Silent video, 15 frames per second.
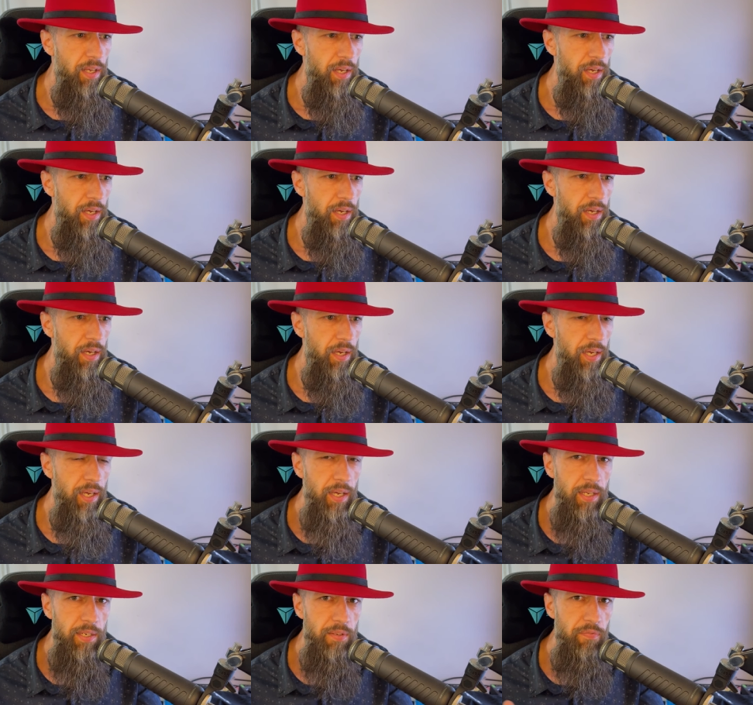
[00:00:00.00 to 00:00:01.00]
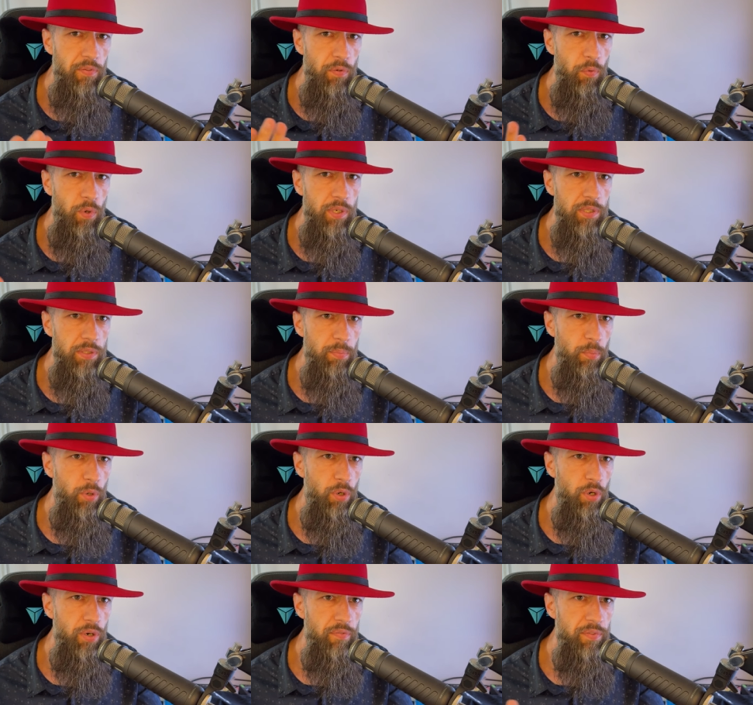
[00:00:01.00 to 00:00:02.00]
Uh, and if you want
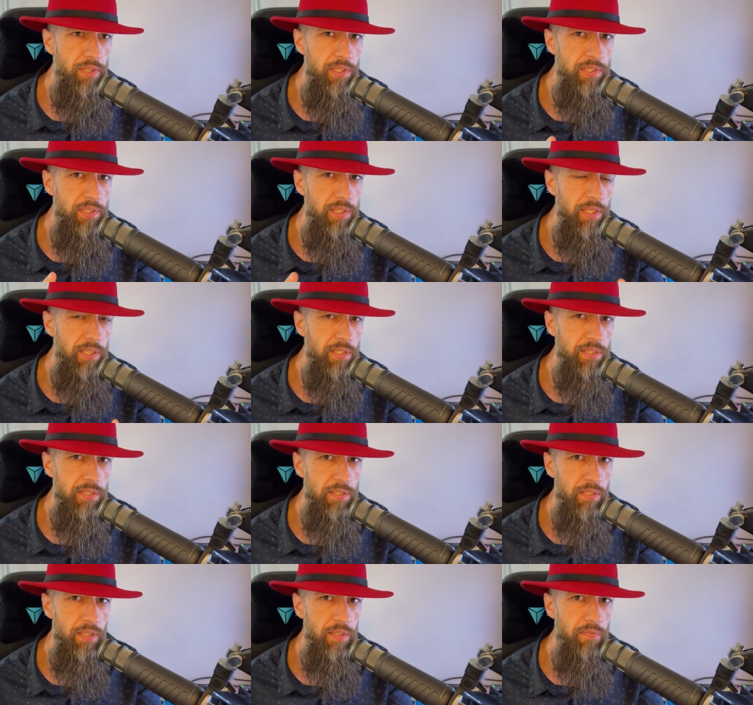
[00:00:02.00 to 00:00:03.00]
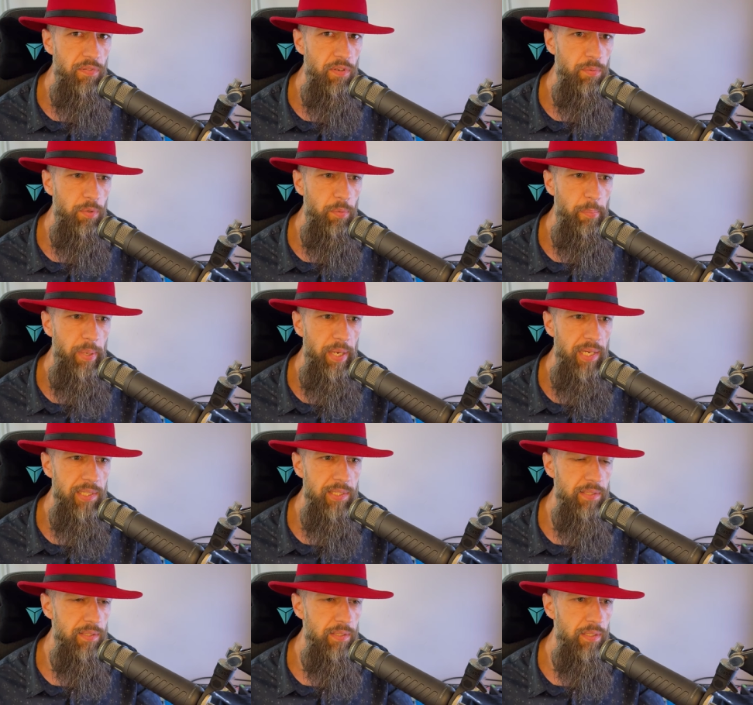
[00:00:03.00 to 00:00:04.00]
more of these things uh, from the
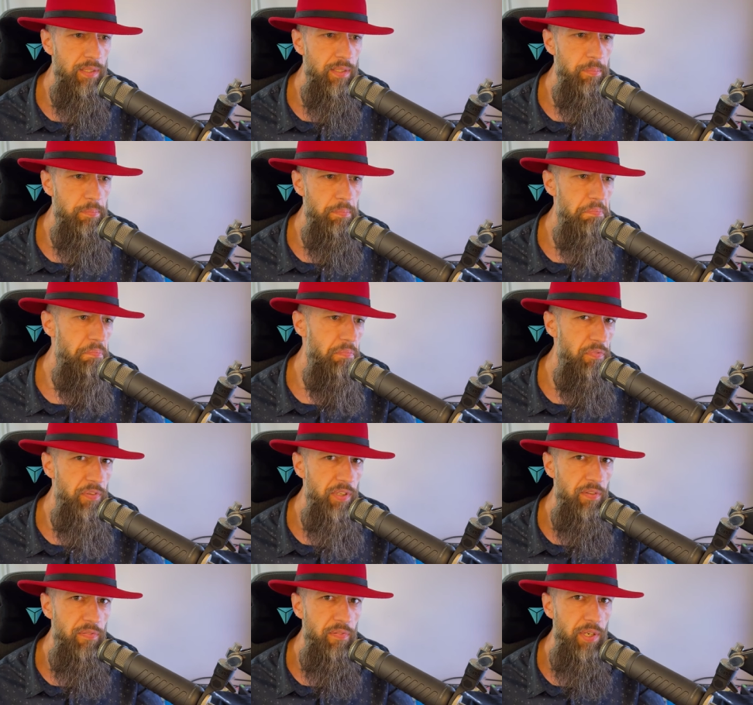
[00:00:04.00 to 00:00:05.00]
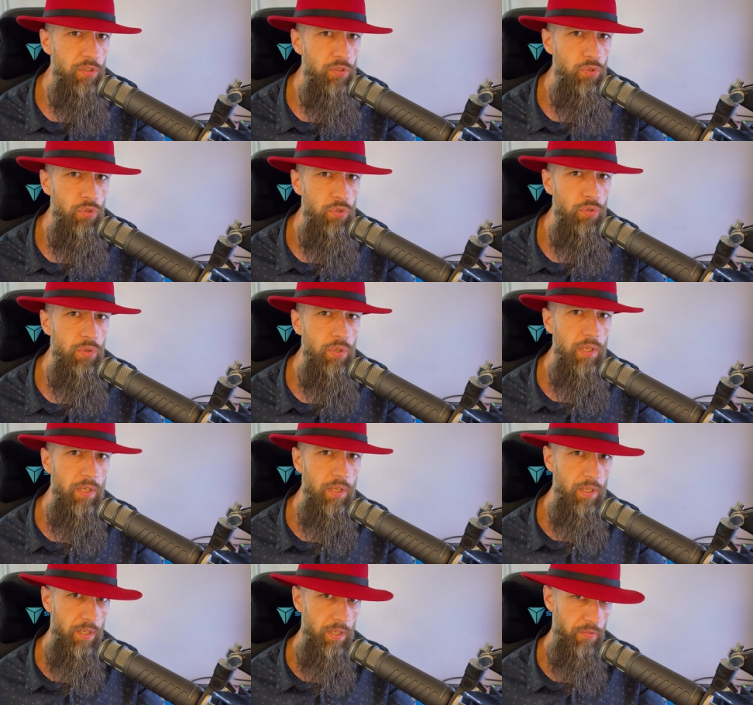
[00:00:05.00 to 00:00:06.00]
past, uh, feel free to
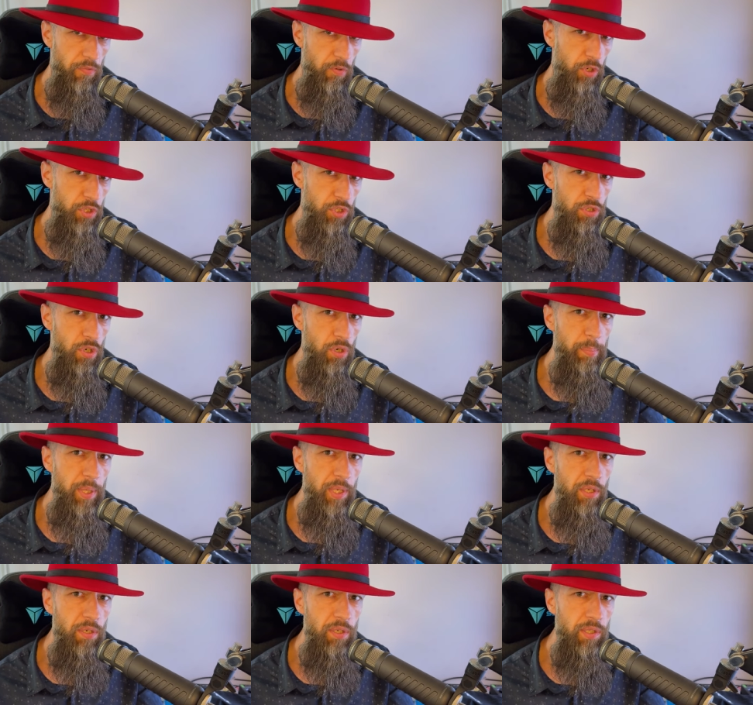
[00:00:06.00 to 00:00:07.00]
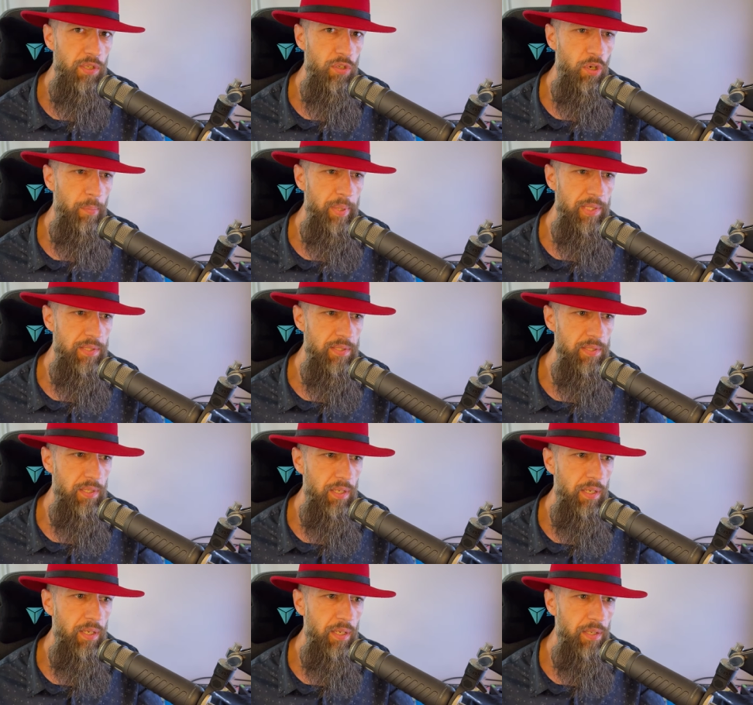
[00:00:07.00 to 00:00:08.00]
voice your opinion in the comments.
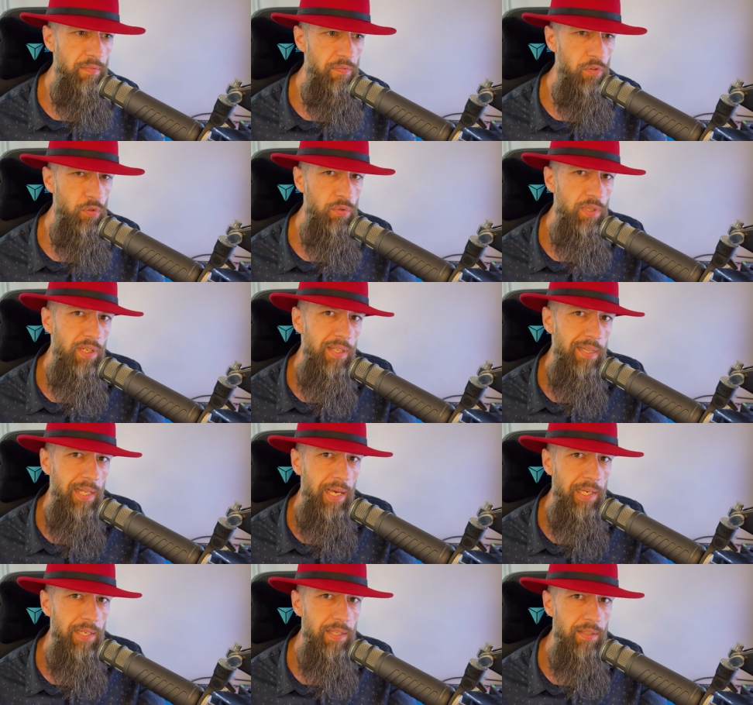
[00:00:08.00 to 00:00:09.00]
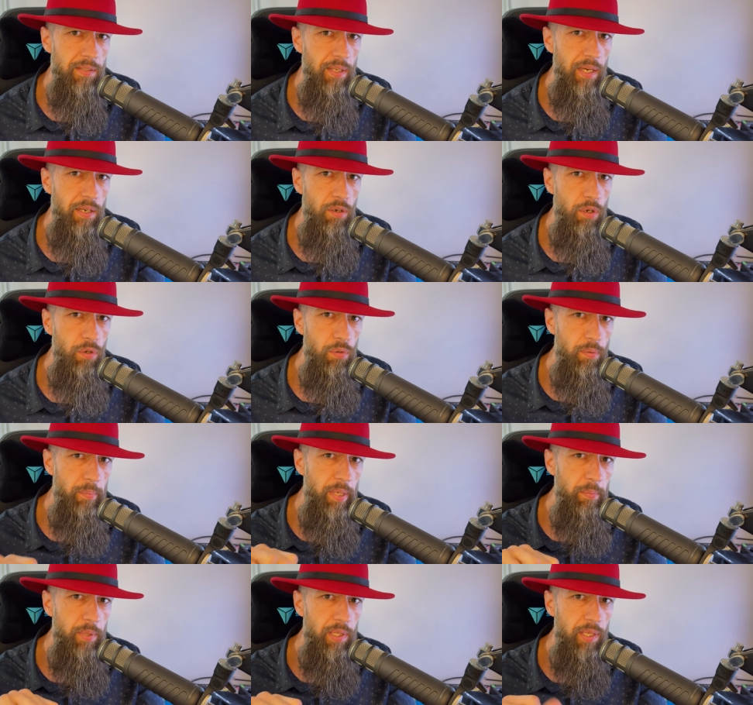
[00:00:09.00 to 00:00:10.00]
Uh, if you didn't like it, I don't know,
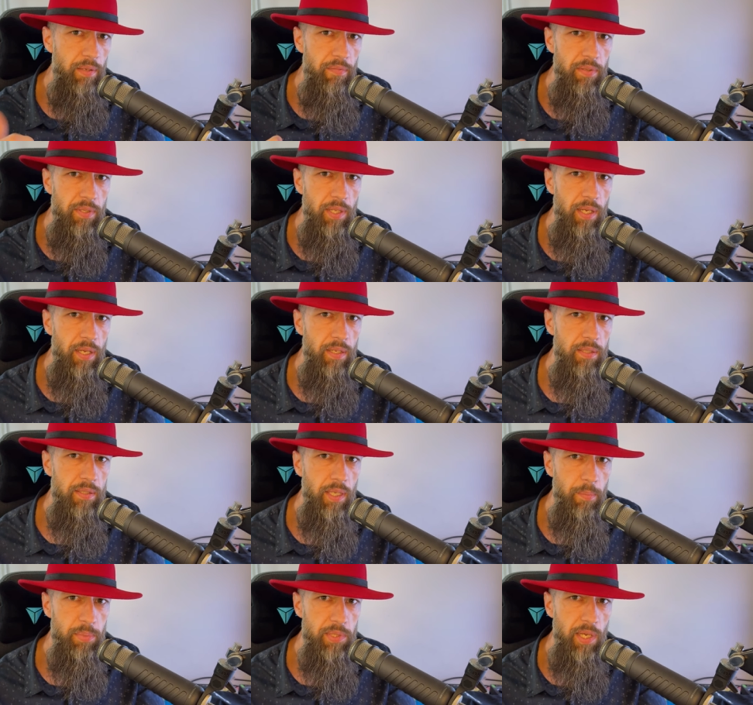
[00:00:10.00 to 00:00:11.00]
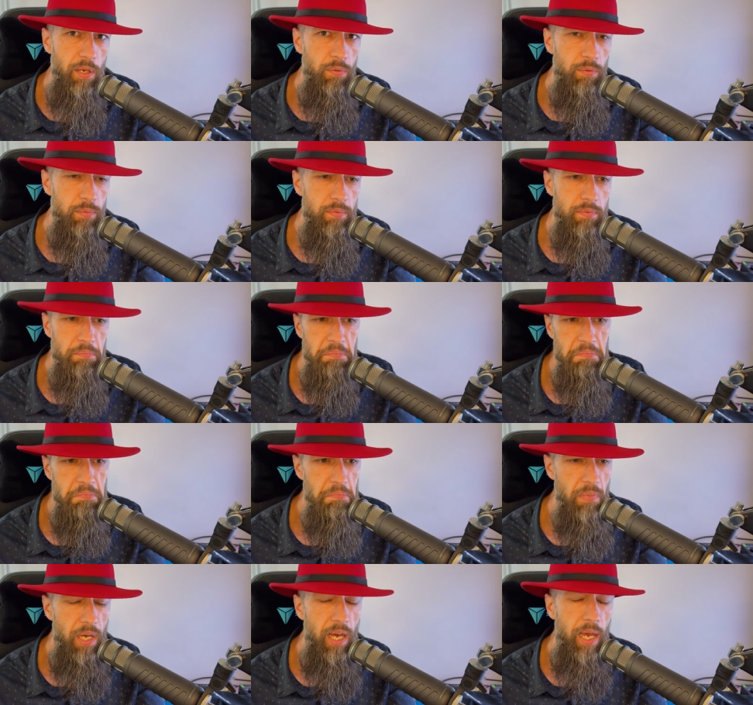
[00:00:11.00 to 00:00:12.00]
maybe leave it a thumbs down.
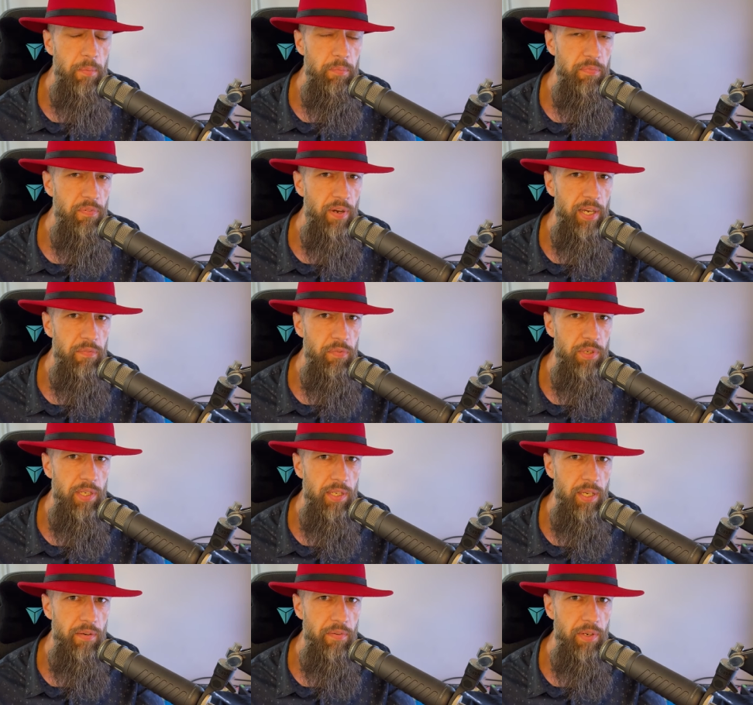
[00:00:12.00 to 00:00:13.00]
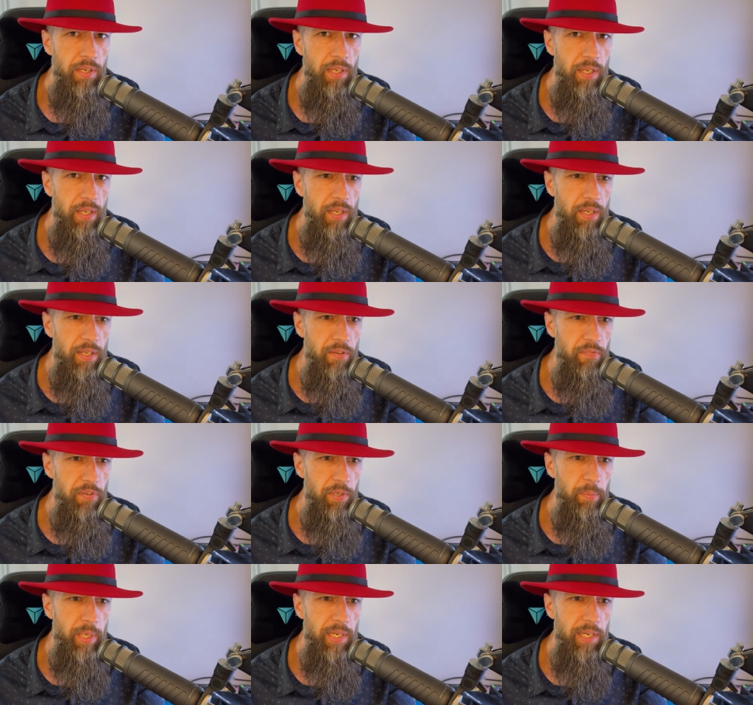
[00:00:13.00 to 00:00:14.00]
I'm fine with every
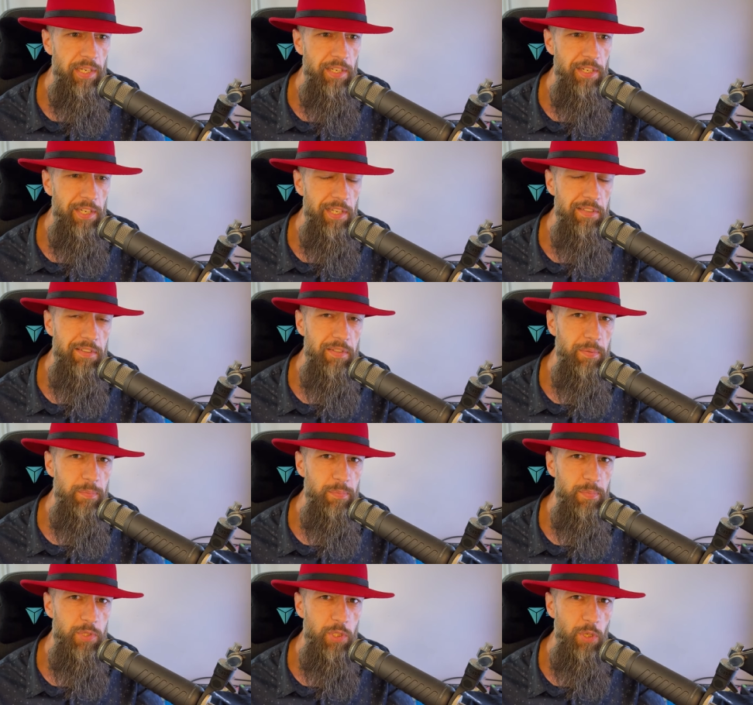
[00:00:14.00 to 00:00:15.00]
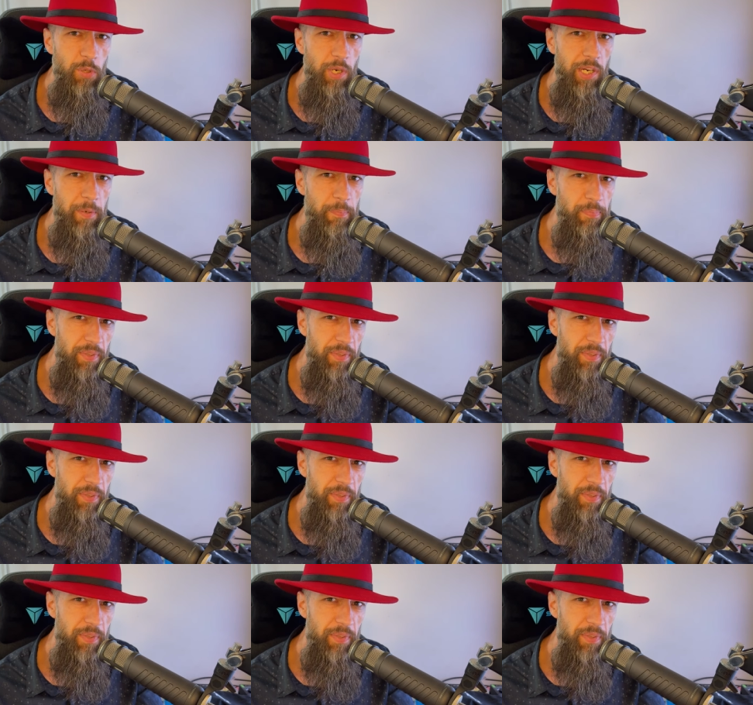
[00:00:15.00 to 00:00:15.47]
feedback I can get. So,